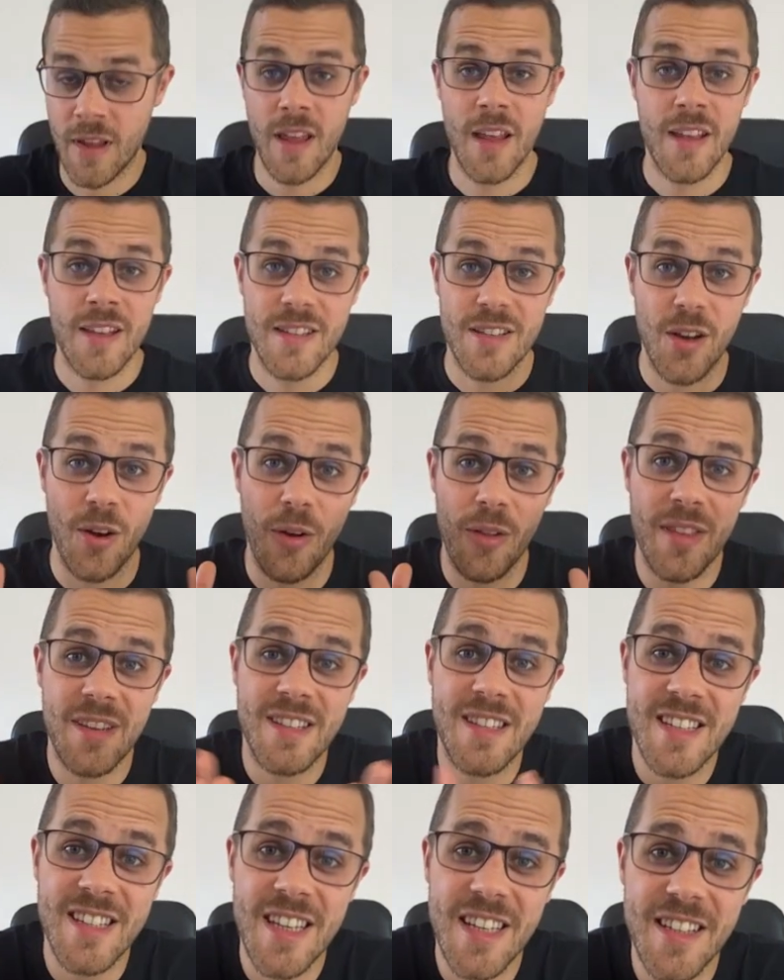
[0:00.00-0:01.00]
So this is
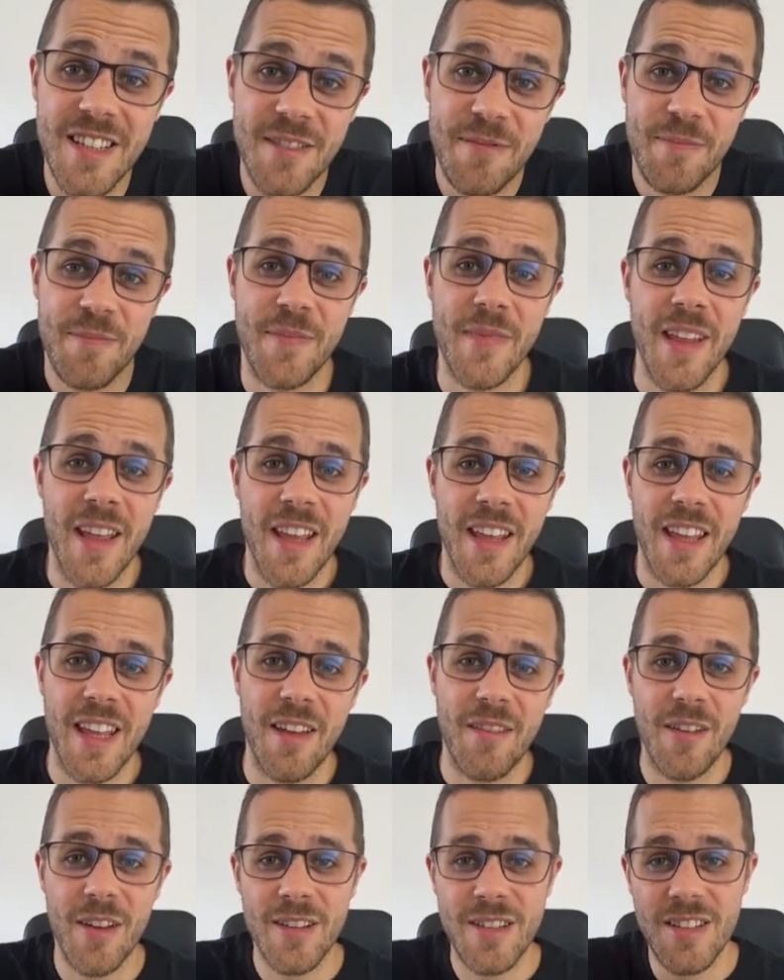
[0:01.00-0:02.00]
it. Give
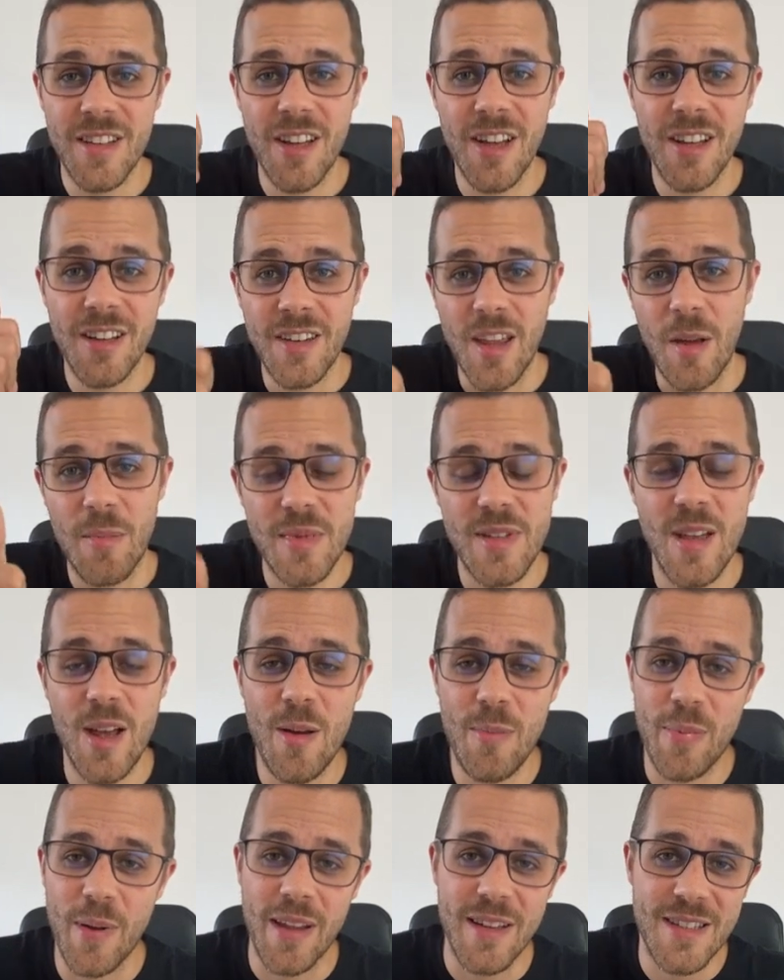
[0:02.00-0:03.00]
us a thumbs up
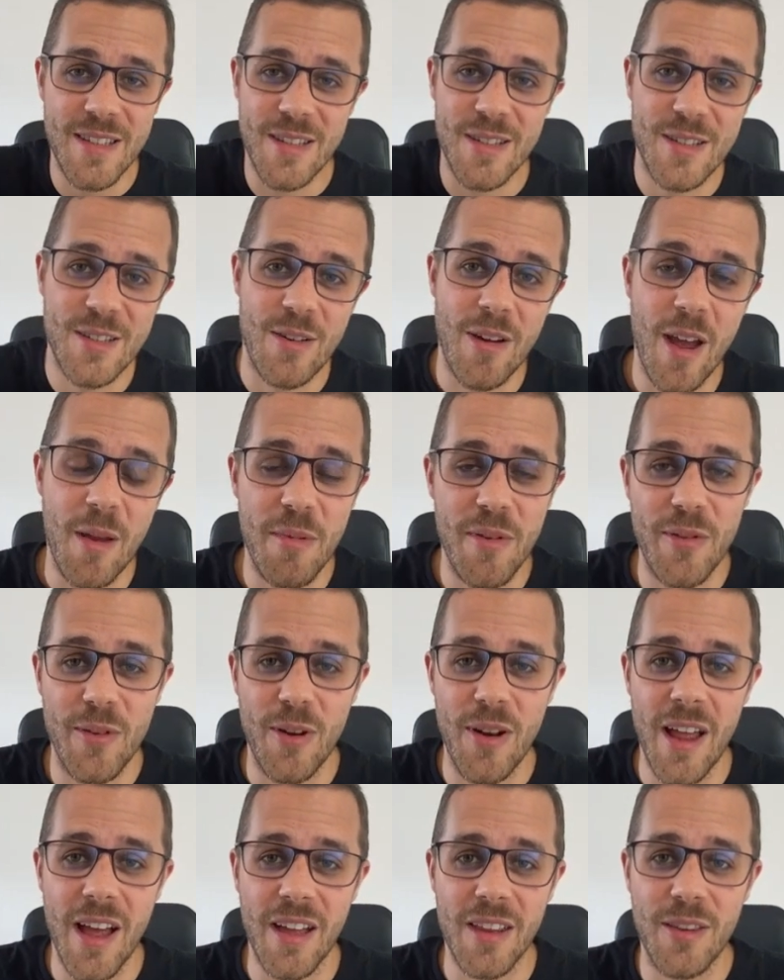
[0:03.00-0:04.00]
and subscribe if you
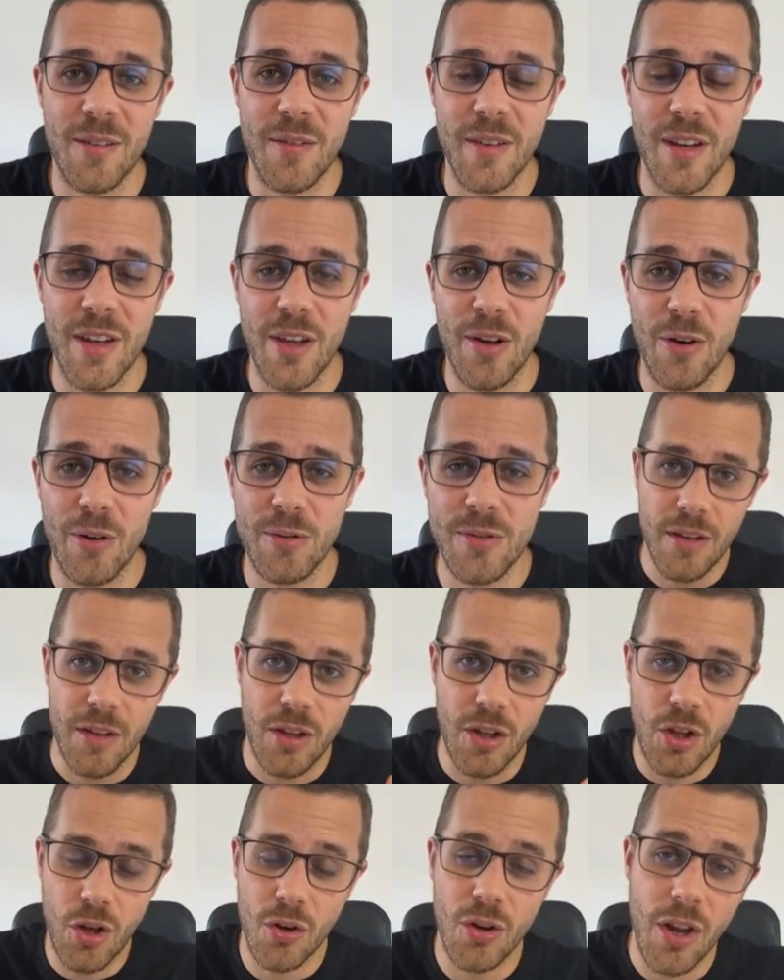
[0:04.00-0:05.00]
like the videos.
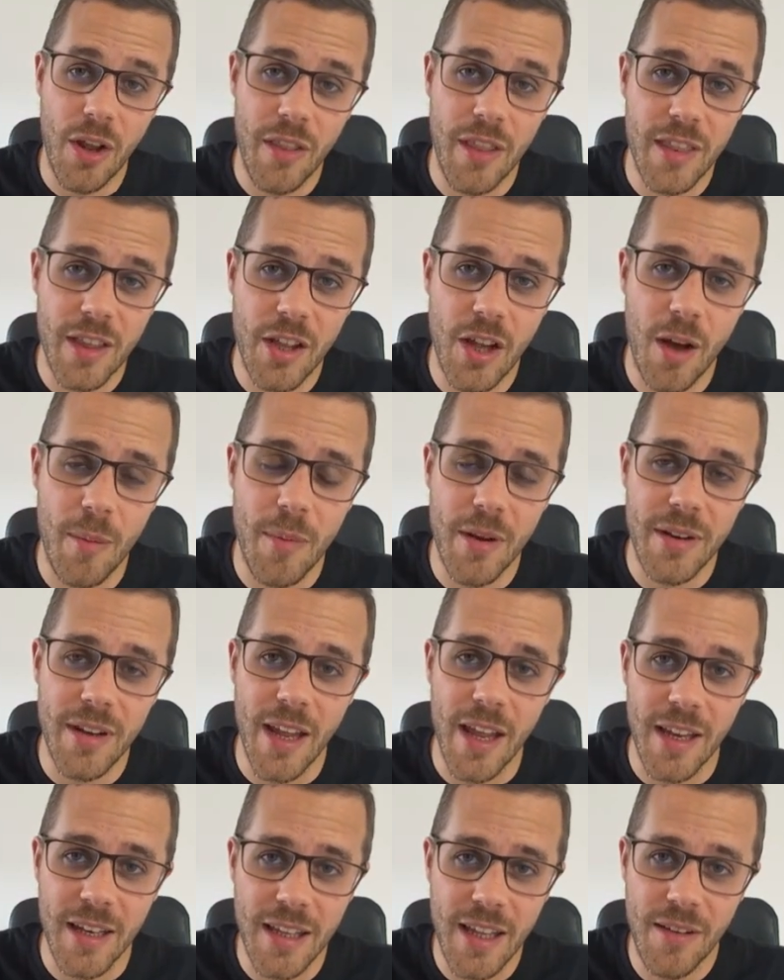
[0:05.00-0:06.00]
Go down in the comment
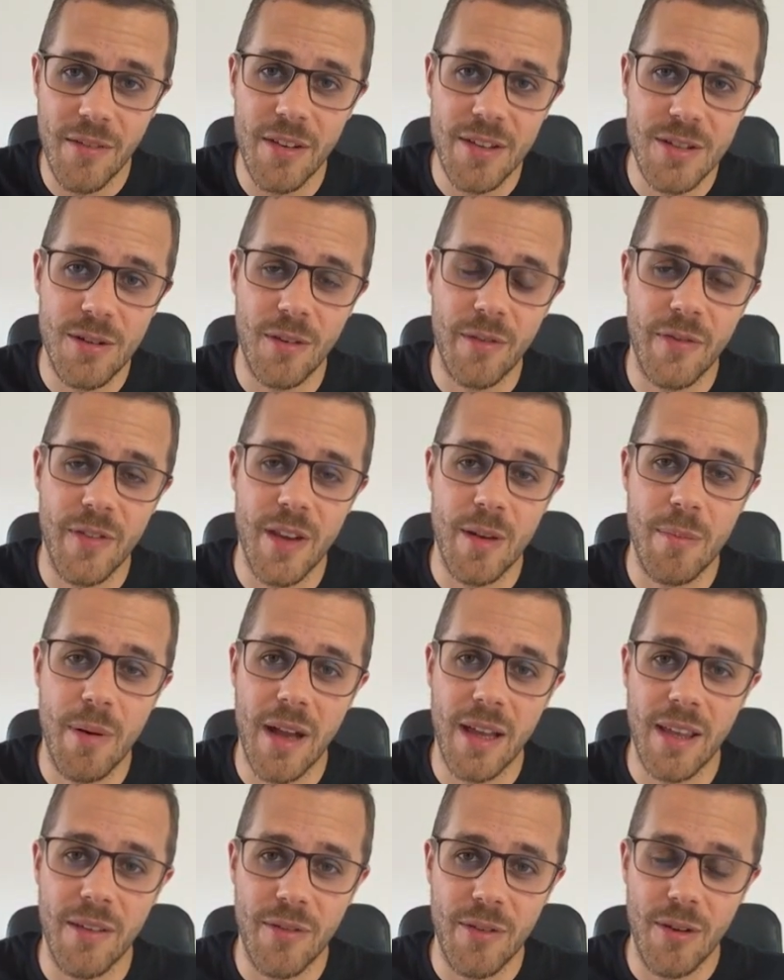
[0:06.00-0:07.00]
and give us your feedback
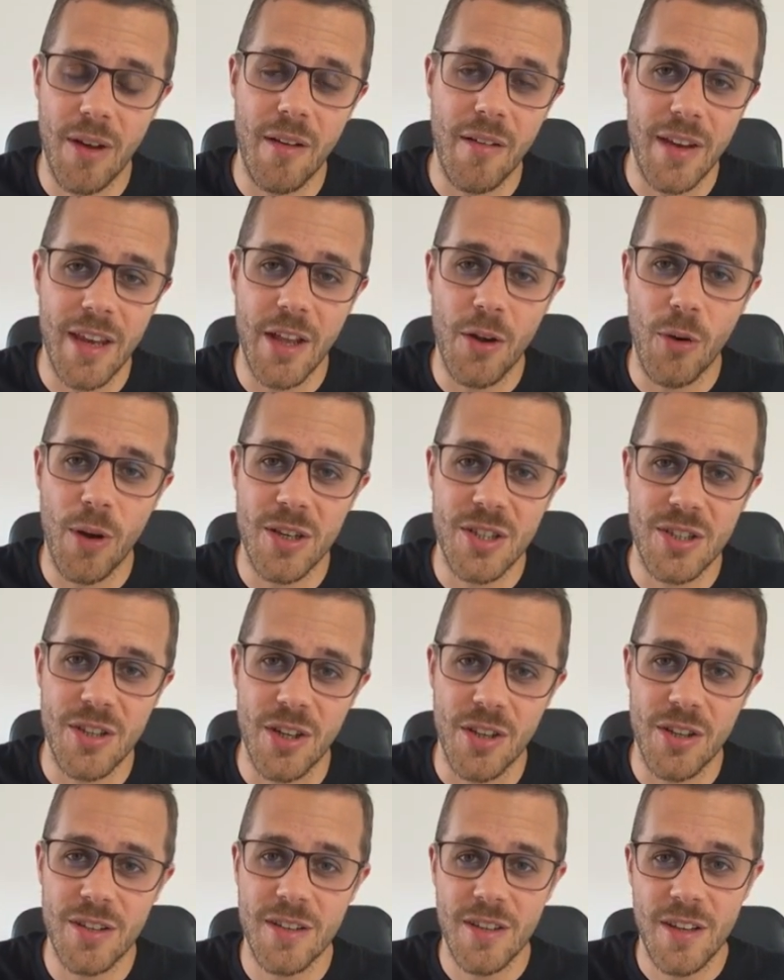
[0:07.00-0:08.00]
if you have any
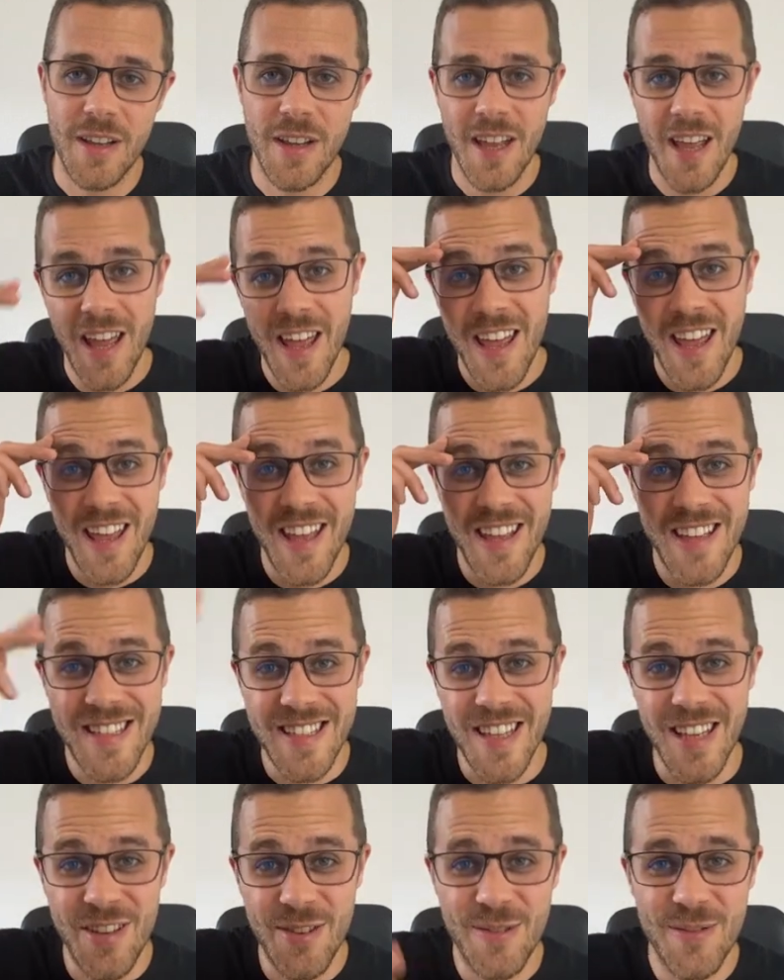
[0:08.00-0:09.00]
questions. See
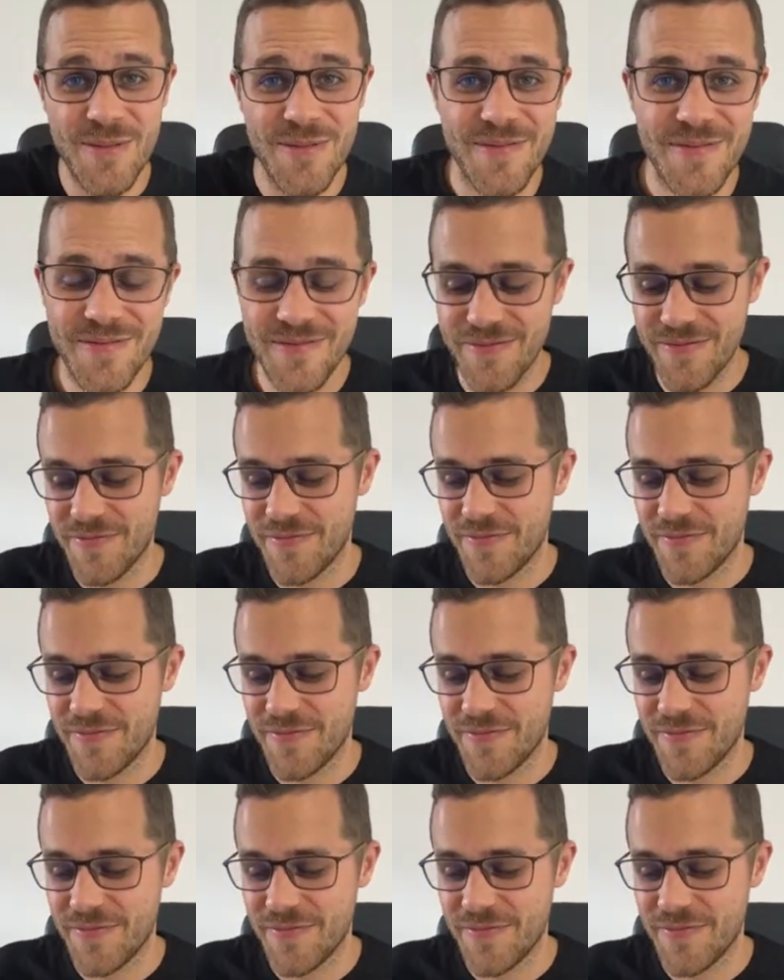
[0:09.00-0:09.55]
you!